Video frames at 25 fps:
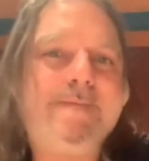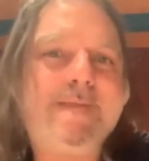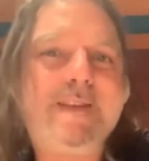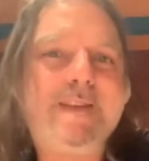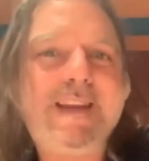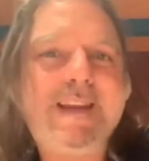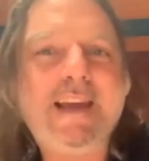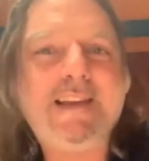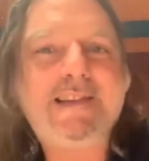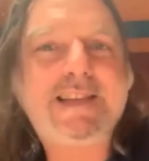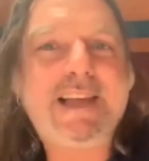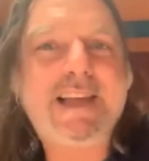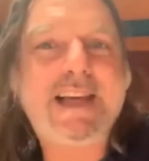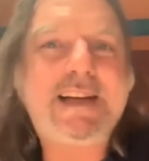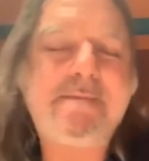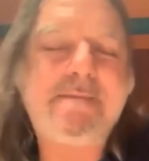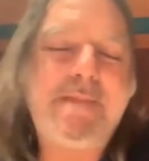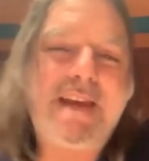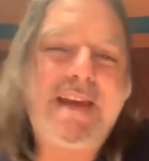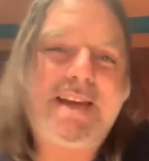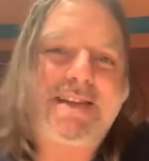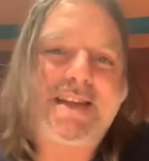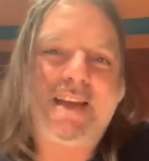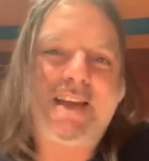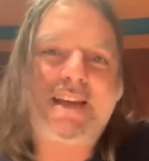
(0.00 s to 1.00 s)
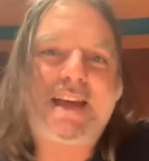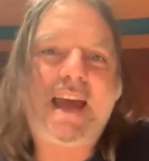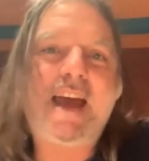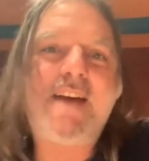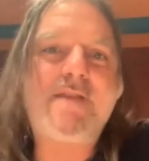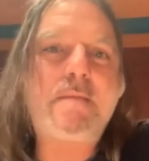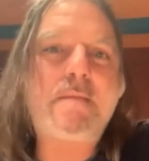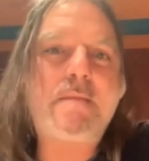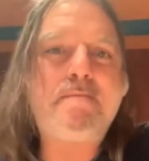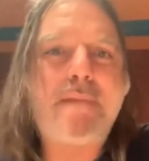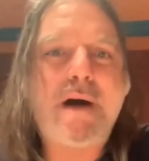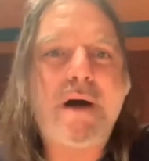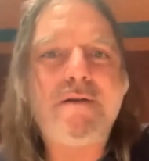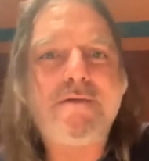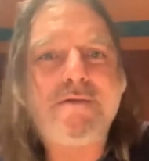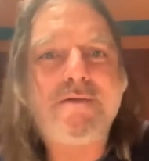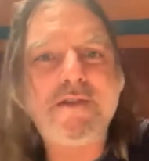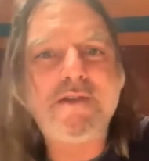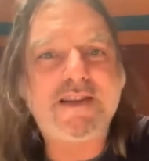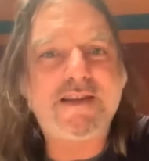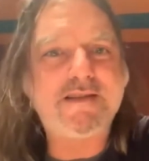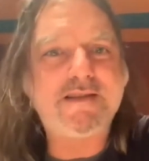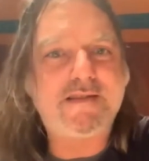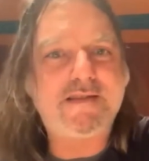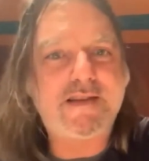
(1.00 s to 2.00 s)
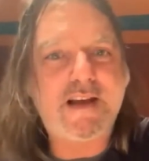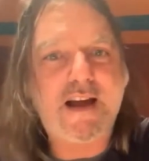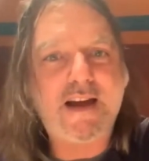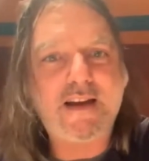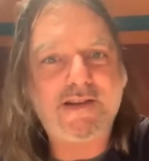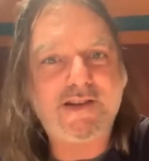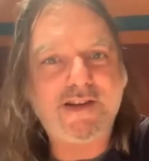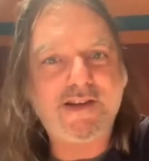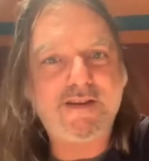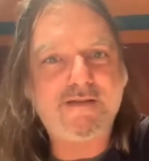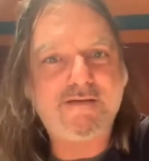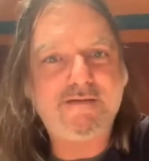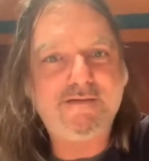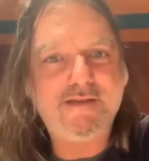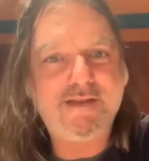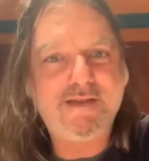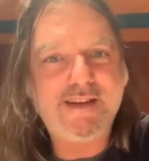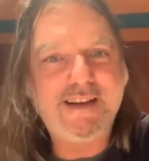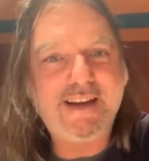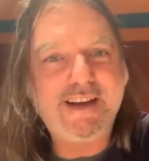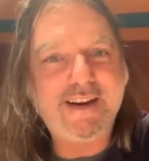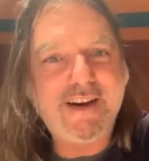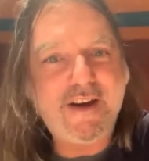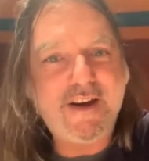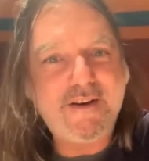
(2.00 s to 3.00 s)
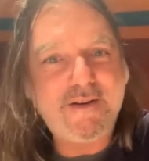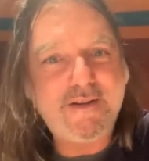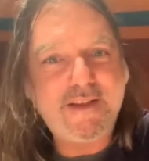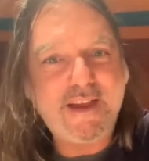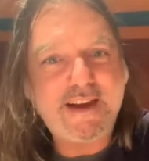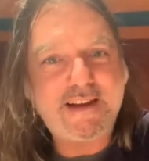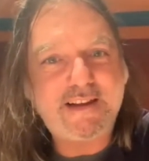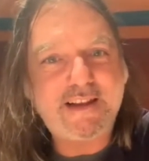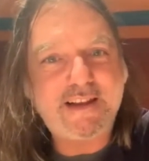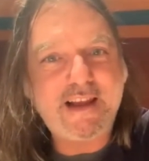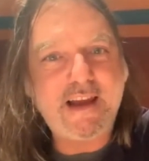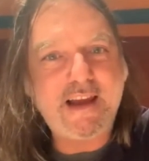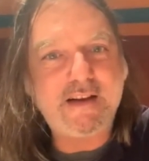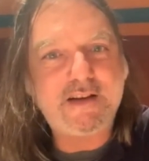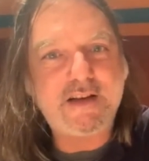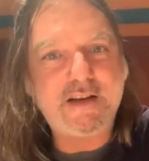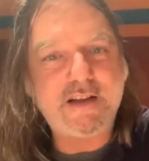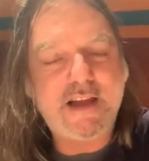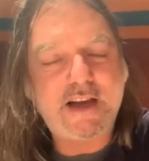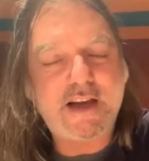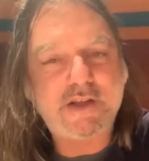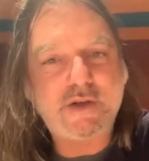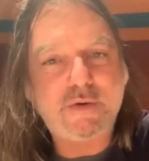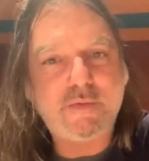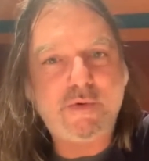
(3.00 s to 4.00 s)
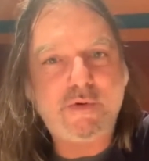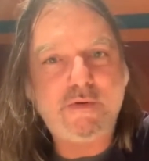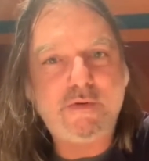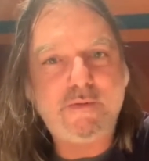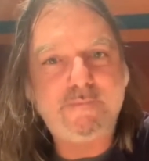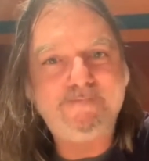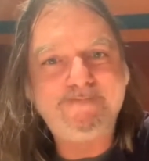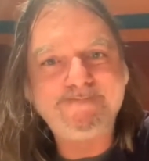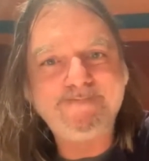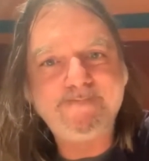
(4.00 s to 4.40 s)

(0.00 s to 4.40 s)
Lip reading: it's like having bones inside you, you know, like the intellectual